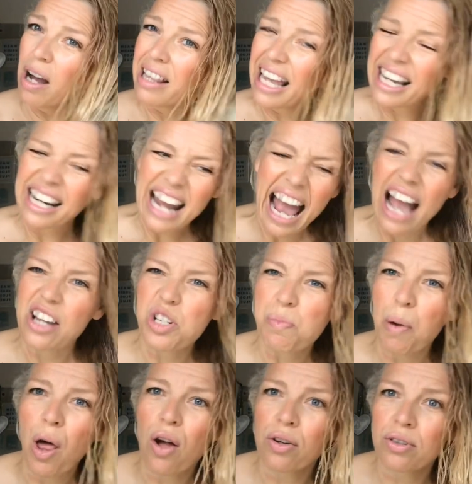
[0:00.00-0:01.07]
like an
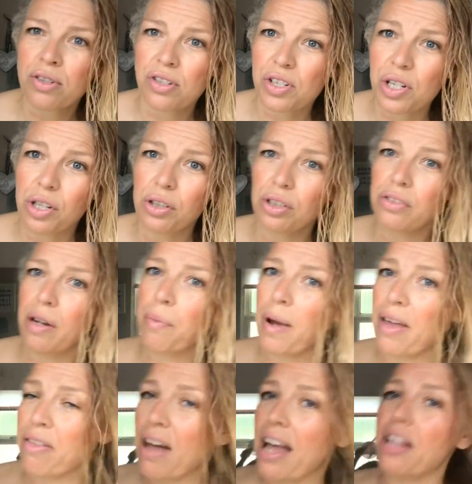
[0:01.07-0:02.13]
ash blonde to colour it
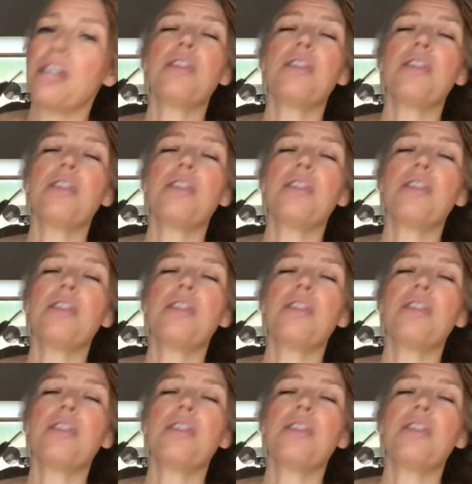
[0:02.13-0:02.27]
with. I